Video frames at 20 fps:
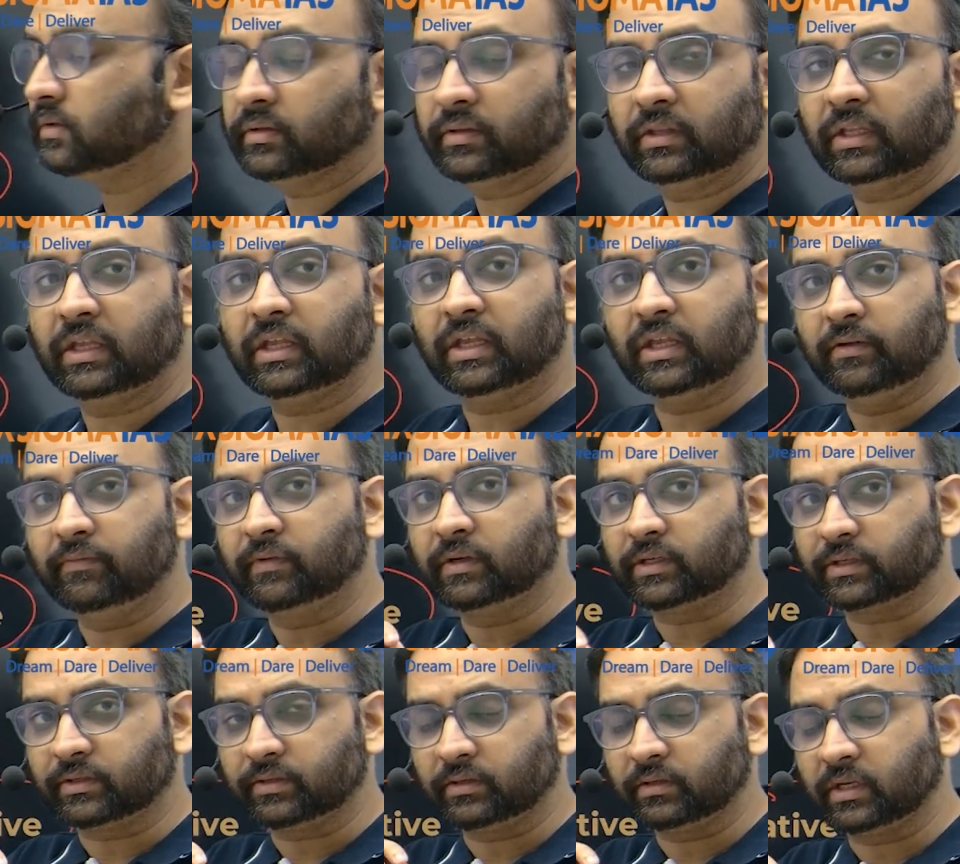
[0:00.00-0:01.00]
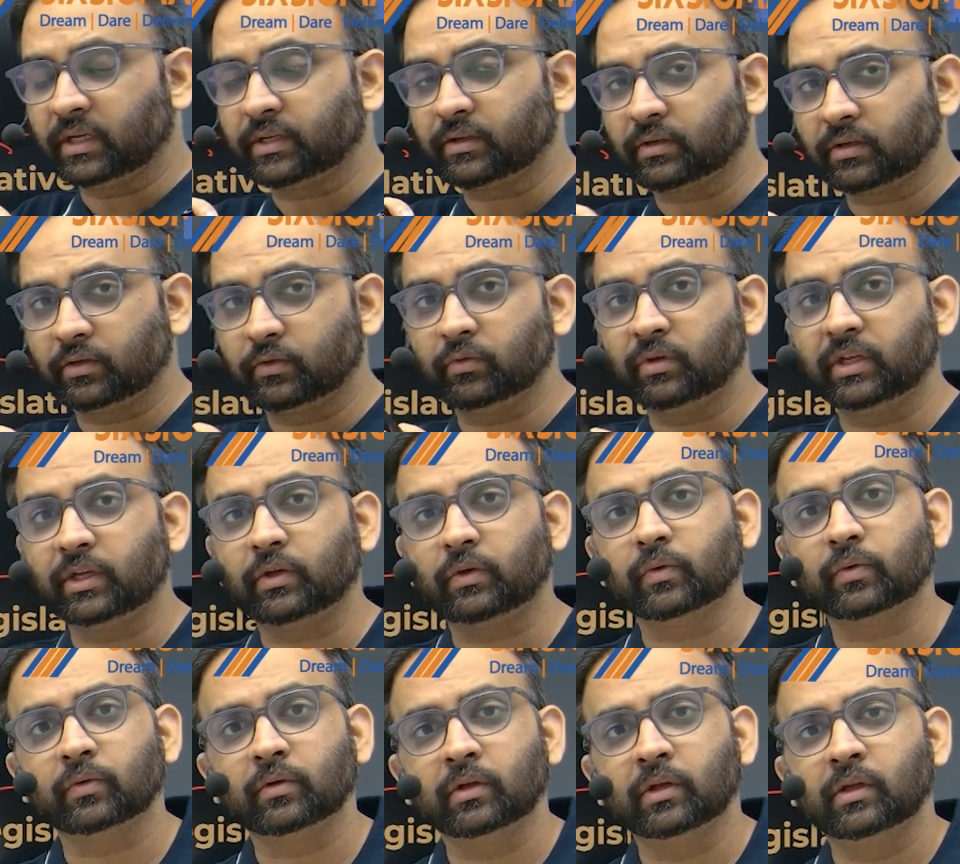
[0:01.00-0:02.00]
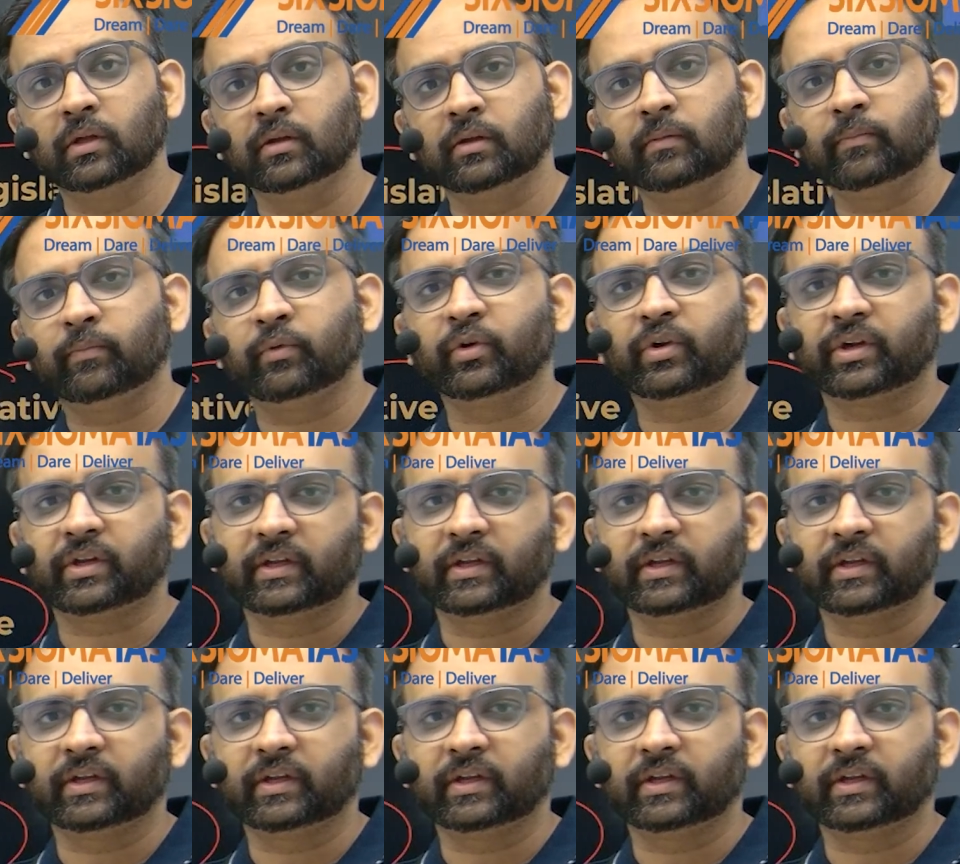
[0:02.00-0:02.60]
the keyword that you need to put